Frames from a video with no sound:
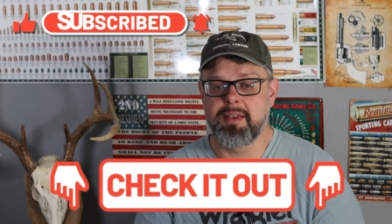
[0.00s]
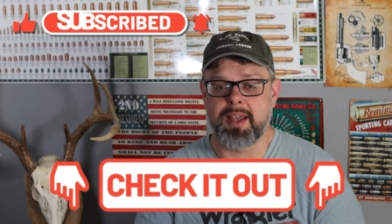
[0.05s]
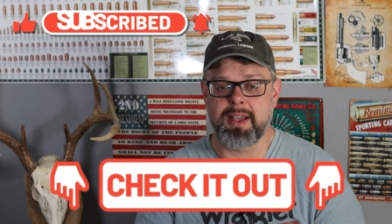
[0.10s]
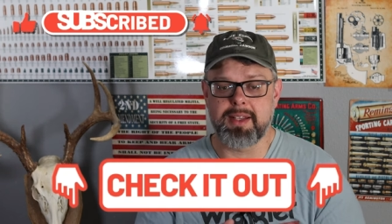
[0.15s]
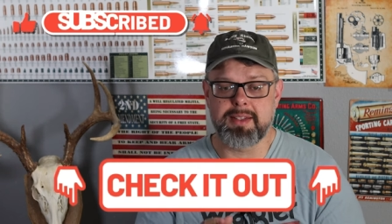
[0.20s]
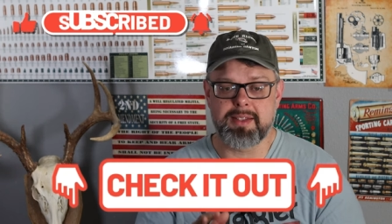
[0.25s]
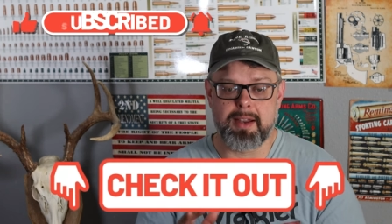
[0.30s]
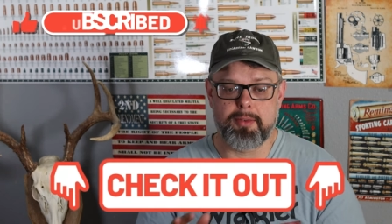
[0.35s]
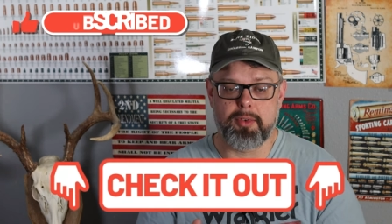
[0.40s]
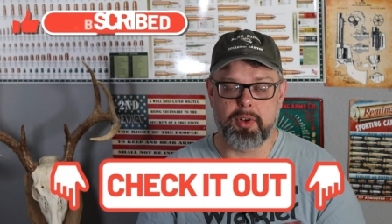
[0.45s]

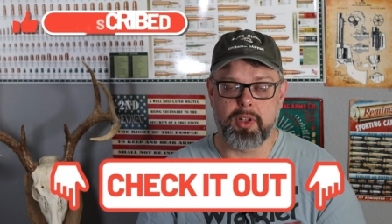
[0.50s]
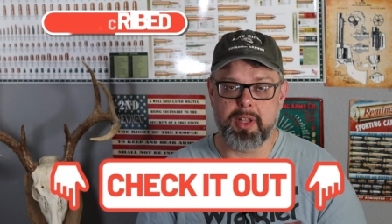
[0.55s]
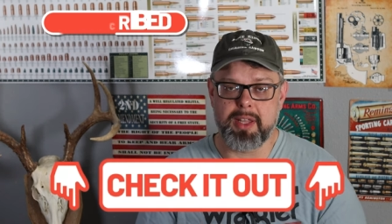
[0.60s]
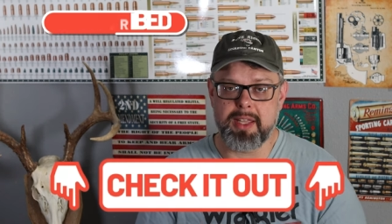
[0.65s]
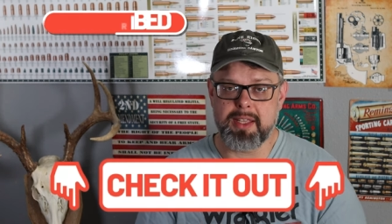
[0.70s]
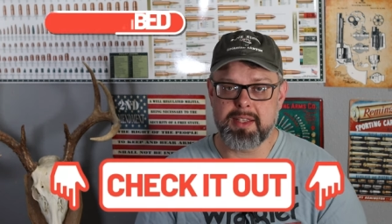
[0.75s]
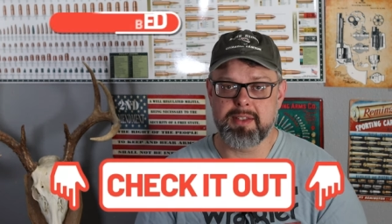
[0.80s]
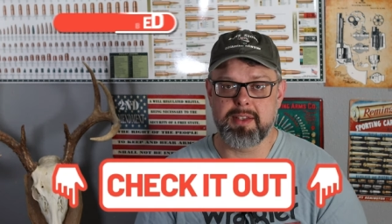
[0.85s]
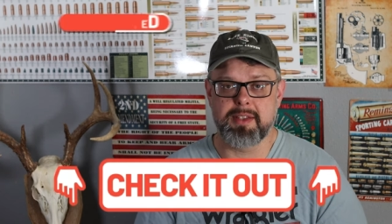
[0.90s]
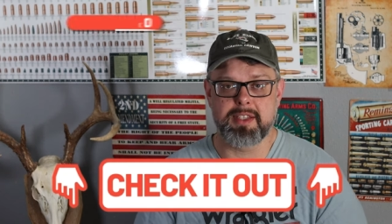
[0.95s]
Got several
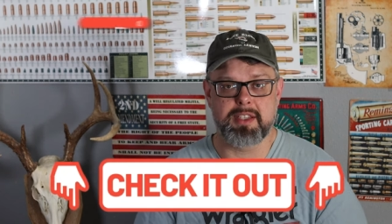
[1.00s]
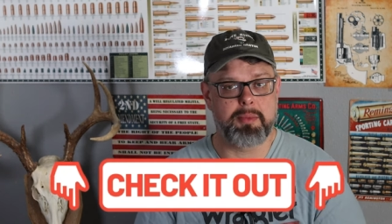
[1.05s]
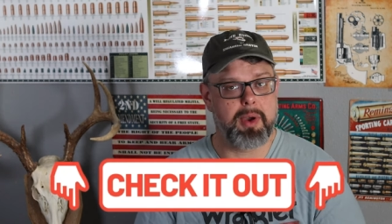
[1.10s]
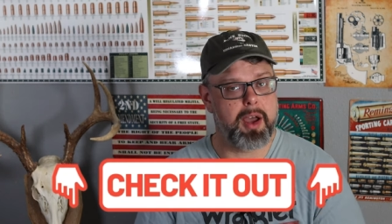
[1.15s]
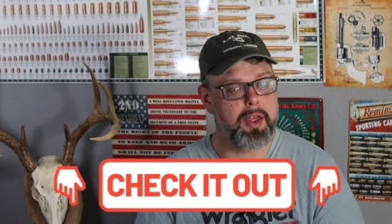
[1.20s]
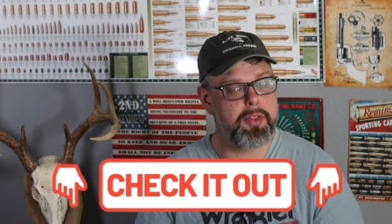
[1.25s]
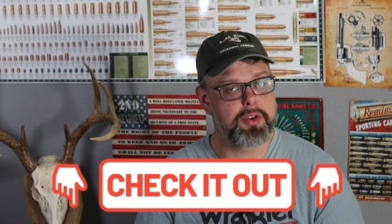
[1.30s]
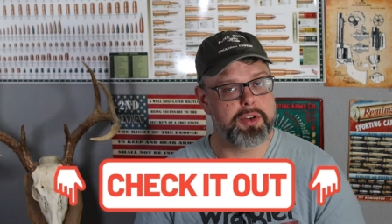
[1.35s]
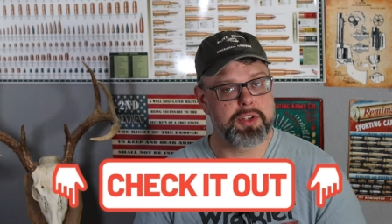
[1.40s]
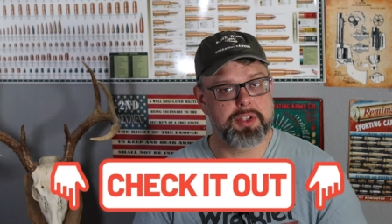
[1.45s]
links to some
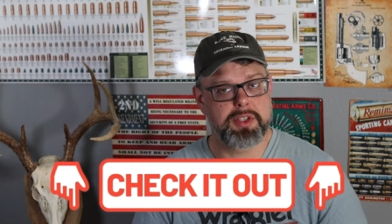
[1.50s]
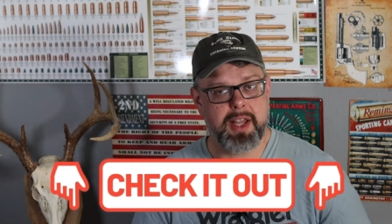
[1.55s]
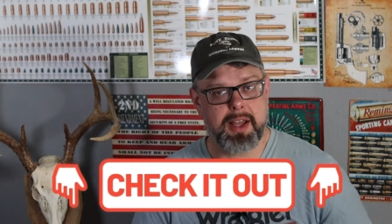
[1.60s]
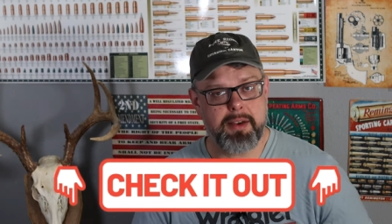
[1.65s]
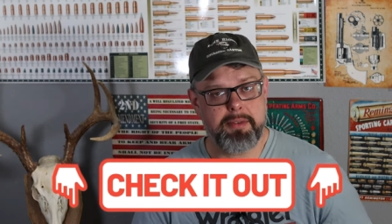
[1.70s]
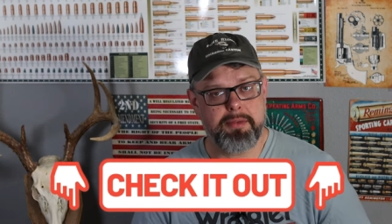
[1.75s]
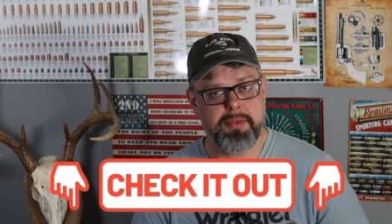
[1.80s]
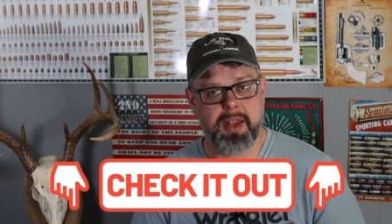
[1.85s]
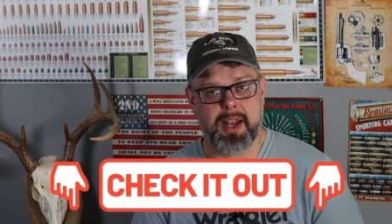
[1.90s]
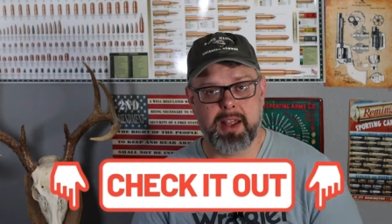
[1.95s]
other
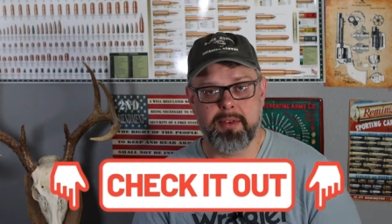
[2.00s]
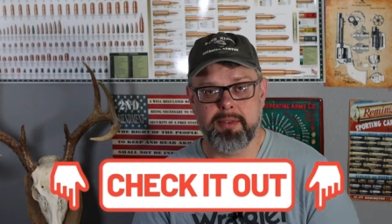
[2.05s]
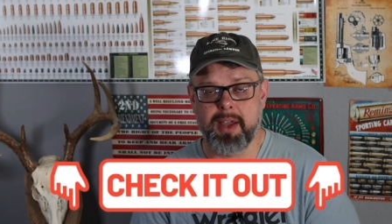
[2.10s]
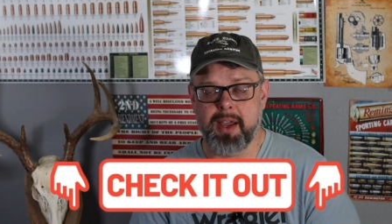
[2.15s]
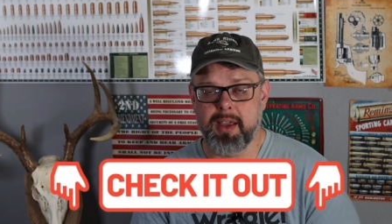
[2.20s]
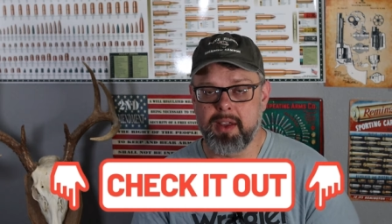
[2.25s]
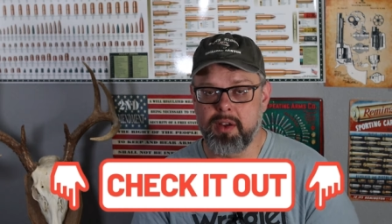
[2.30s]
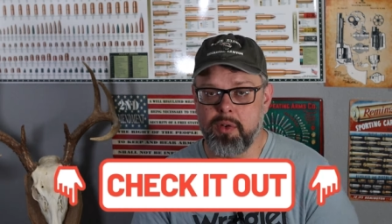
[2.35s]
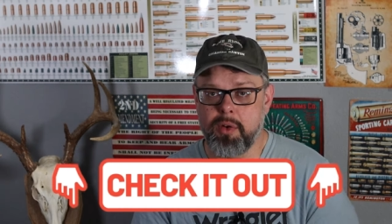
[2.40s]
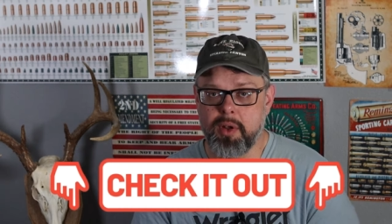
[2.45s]
stuff that I've
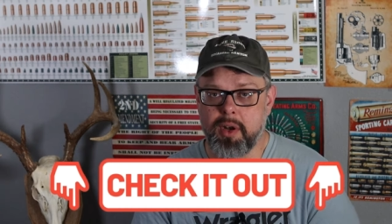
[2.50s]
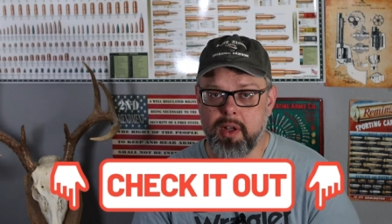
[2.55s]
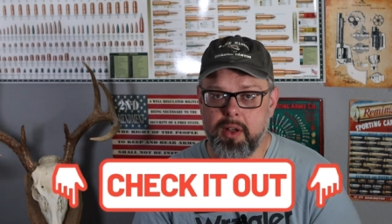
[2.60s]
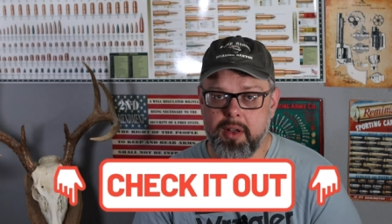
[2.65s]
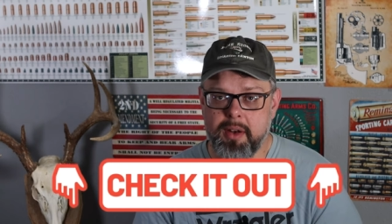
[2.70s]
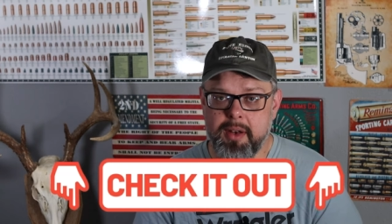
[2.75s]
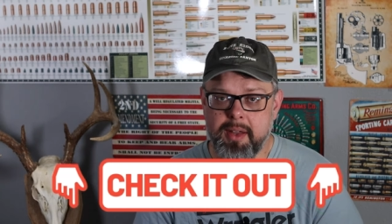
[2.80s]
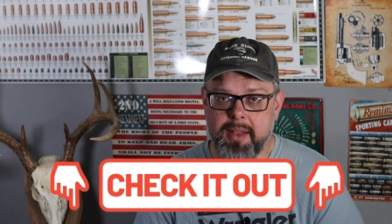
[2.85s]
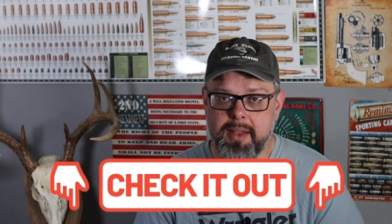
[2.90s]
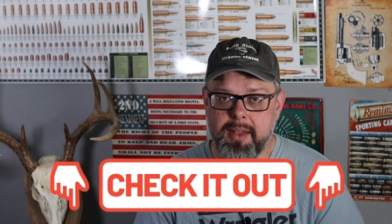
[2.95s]
got going
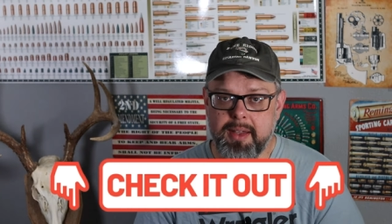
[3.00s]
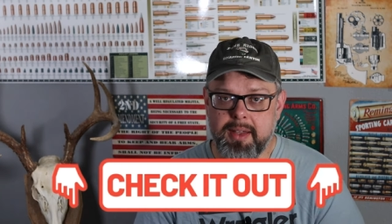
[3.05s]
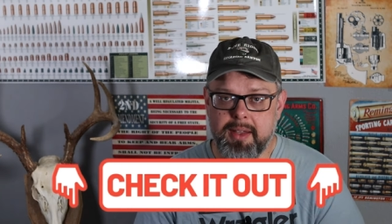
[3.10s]
on.